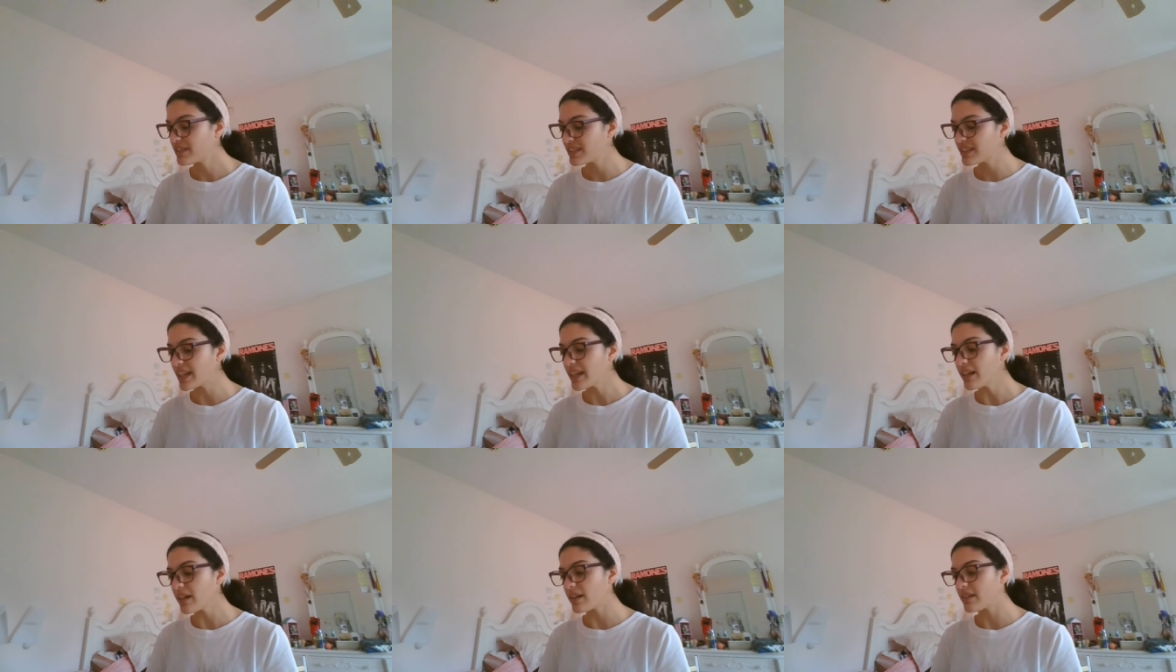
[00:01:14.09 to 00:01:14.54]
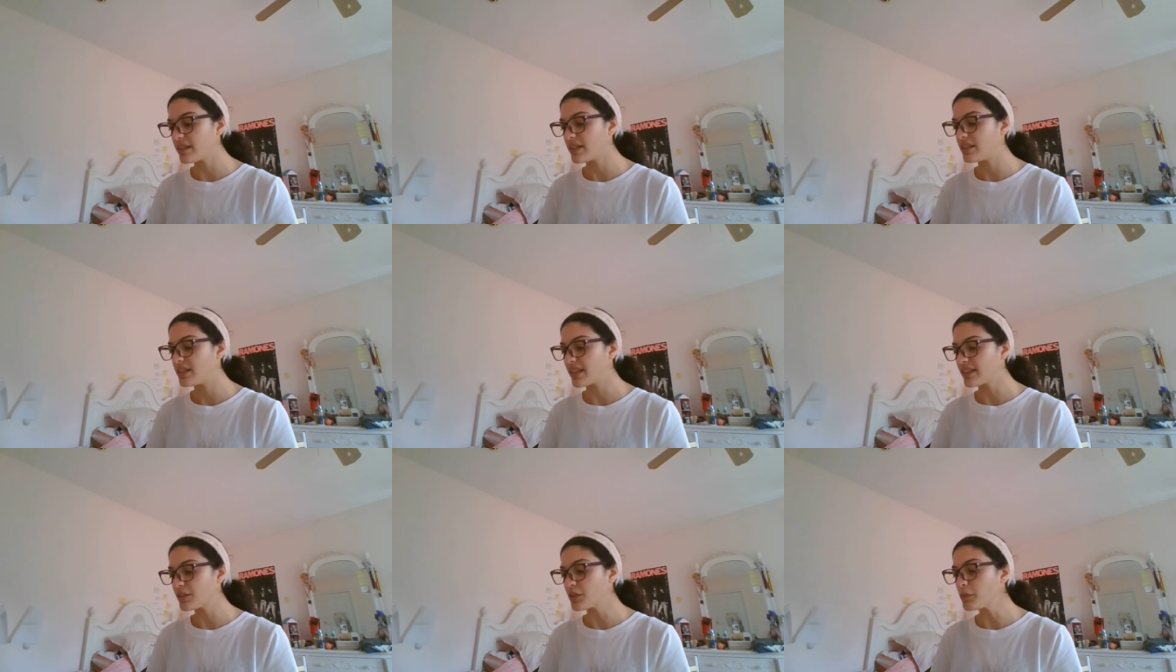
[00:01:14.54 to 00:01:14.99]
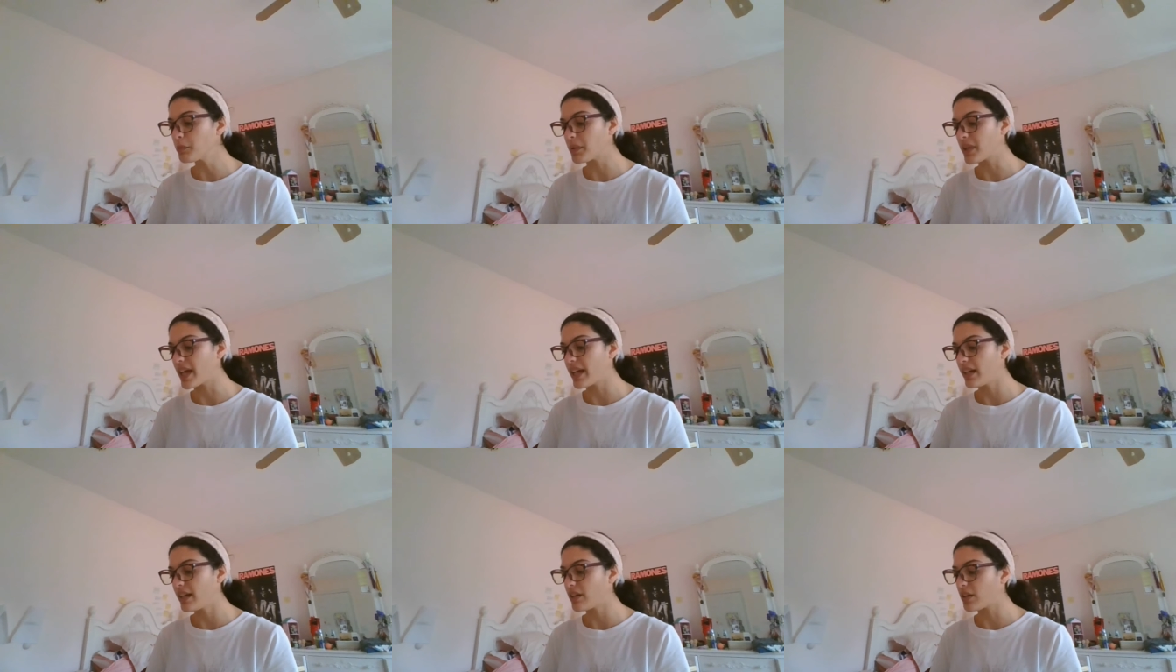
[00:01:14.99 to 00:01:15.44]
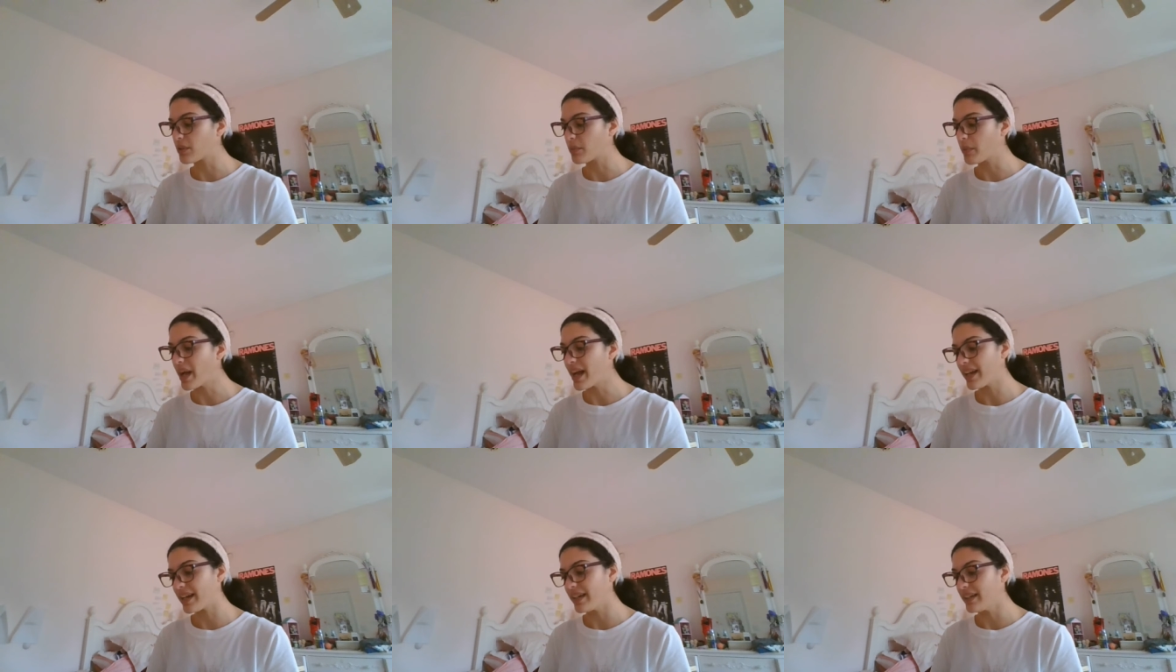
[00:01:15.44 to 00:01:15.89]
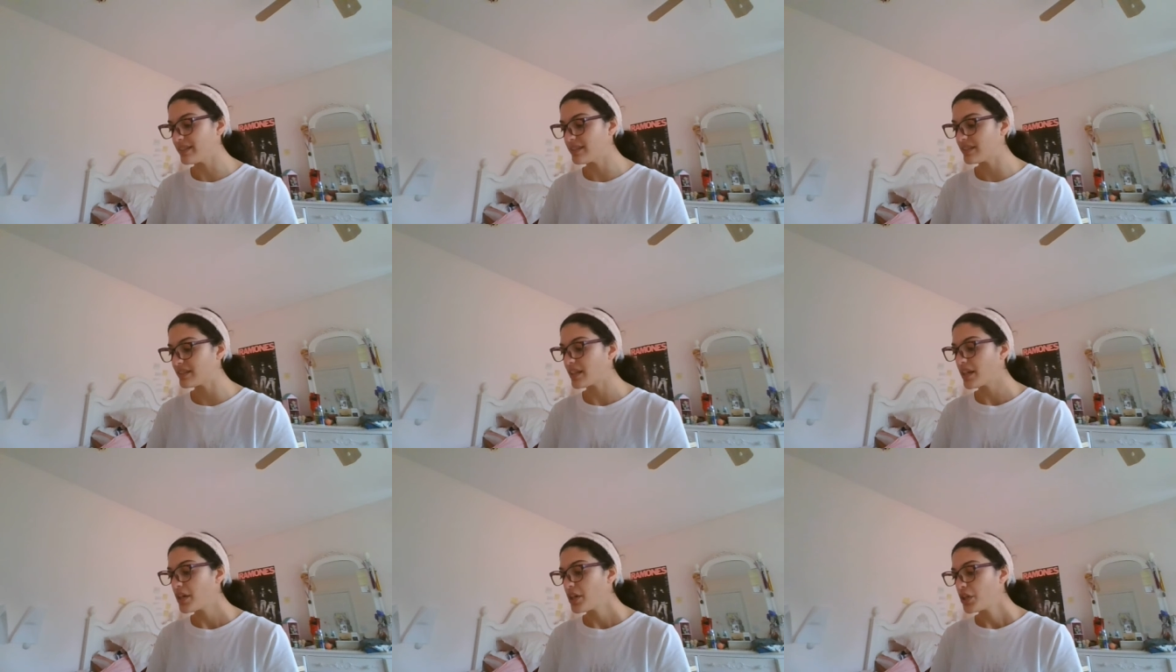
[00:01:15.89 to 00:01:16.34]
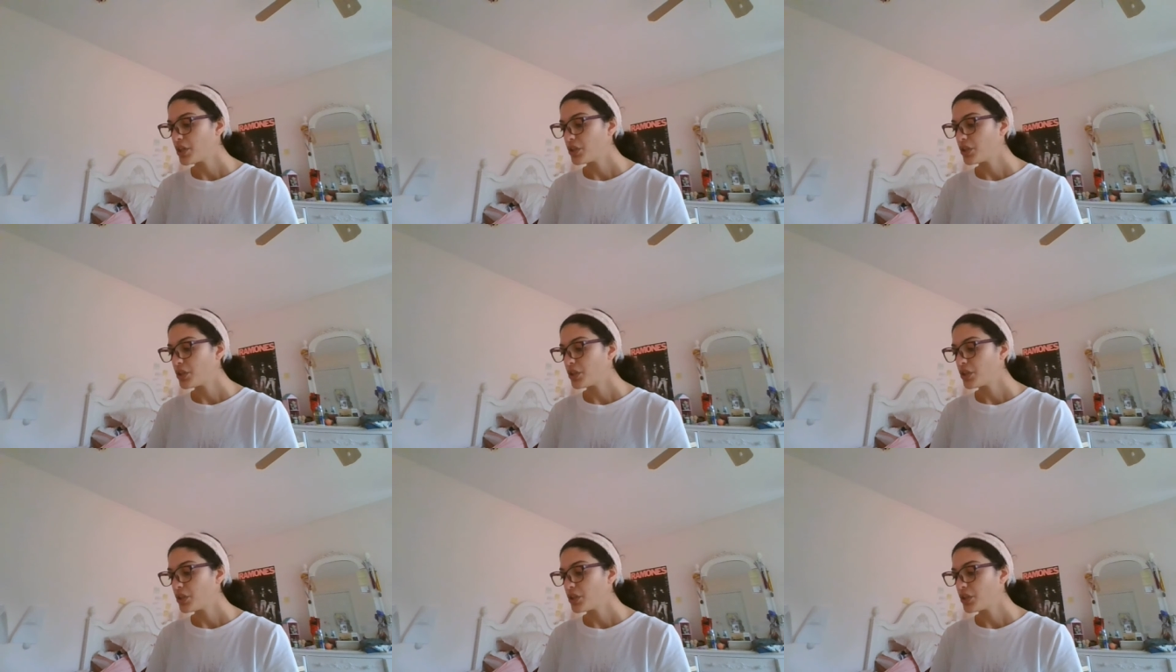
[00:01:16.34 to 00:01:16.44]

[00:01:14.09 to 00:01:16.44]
Set on the desert planet Arrakis,